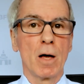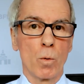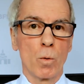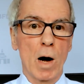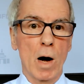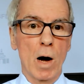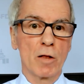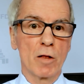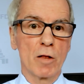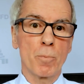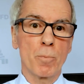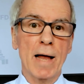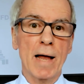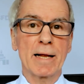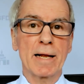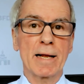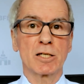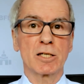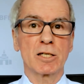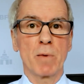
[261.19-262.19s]
While the
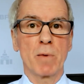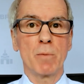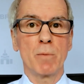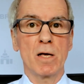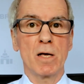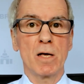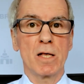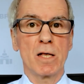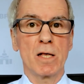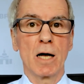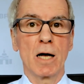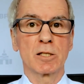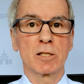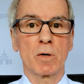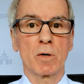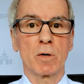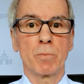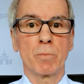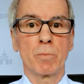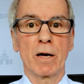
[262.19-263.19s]
planet may be the
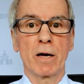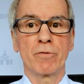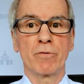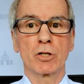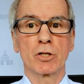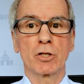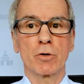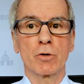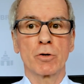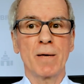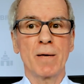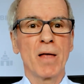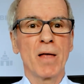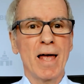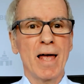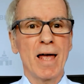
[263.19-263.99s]
ultimate beneficiary,